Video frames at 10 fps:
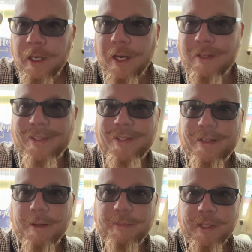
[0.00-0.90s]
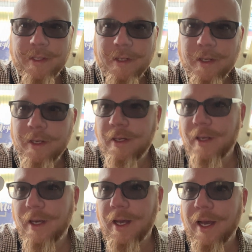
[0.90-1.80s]
I just stepped in
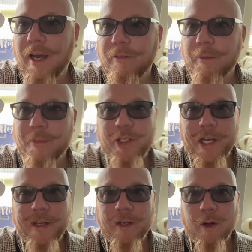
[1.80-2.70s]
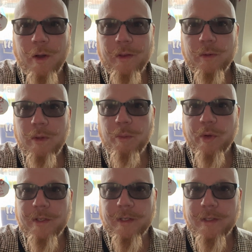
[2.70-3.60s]
from checking on 3
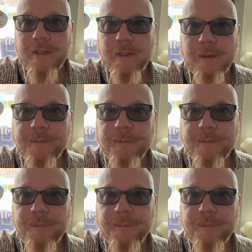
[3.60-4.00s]
briskets.